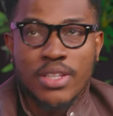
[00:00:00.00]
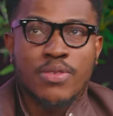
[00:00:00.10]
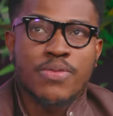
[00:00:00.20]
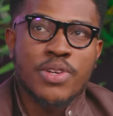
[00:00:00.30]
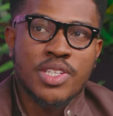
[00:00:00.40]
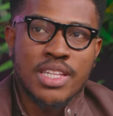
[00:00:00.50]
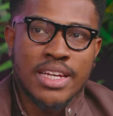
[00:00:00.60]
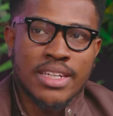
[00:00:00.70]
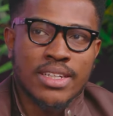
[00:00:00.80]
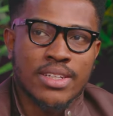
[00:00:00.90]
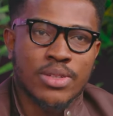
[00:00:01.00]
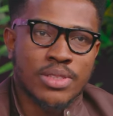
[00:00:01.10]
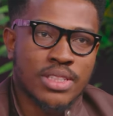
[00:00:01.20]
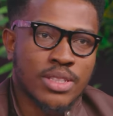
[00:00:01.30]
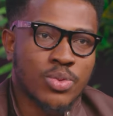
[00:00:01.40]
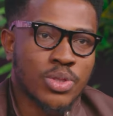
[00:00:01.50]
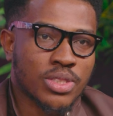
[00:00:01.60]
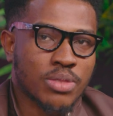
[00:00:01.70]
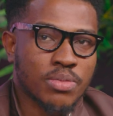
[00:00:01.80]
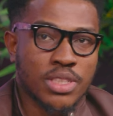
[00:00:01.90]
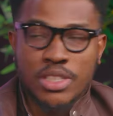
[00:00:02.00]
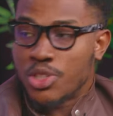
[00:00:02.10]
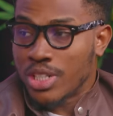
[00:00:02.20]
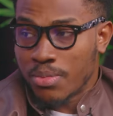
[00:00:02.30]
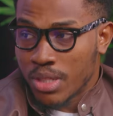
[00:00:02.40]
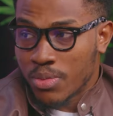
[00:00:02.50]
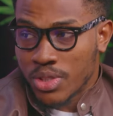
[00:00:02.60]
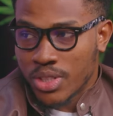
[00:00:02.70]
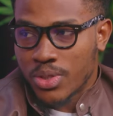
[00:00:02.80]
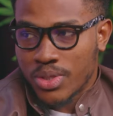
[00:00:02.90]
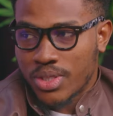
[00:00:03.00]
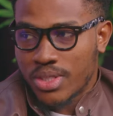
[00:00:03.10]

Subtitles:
The first I got then was the Trade and Make Money course.